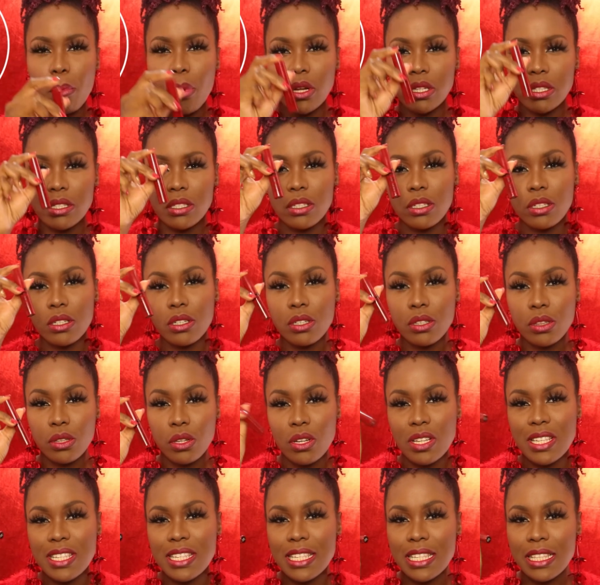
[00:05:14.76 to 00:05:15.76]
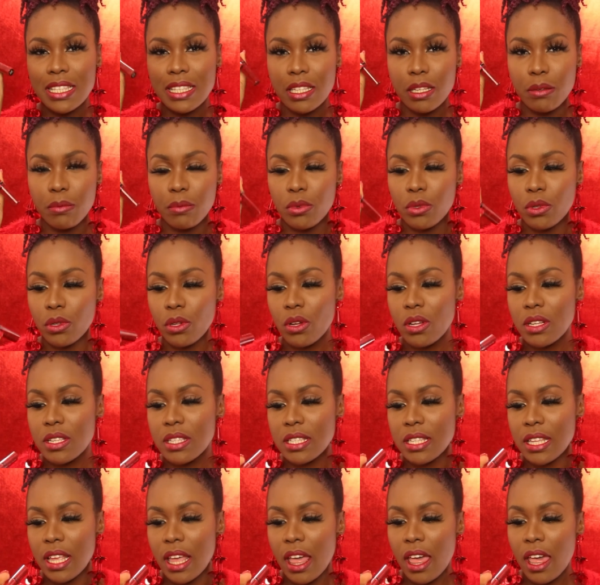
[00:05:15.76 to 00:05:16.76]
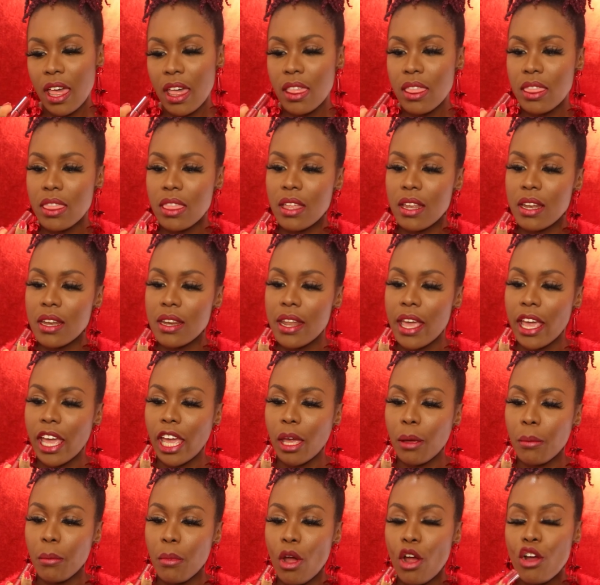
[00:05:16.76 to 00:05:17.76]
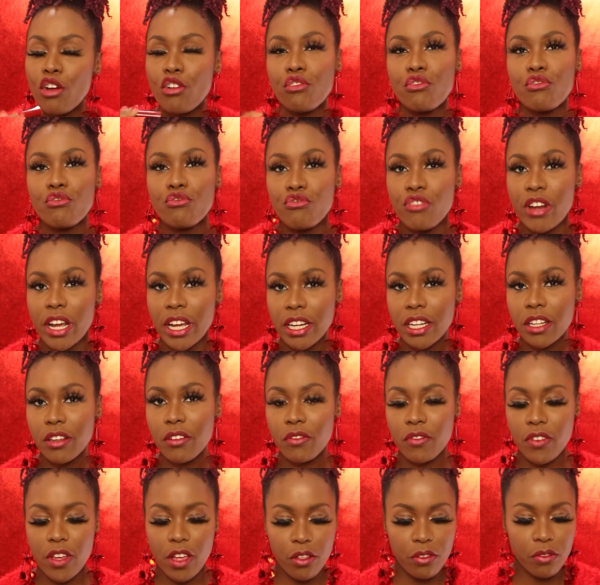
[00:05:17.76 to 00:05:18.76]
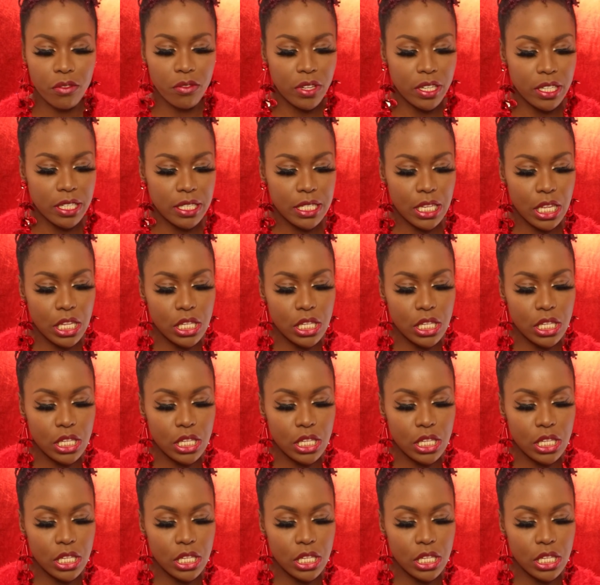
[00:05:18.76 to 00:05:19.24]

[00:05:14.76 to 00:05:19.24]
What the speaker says: Butter Gloss Lip Gloss in the name Red Velvet.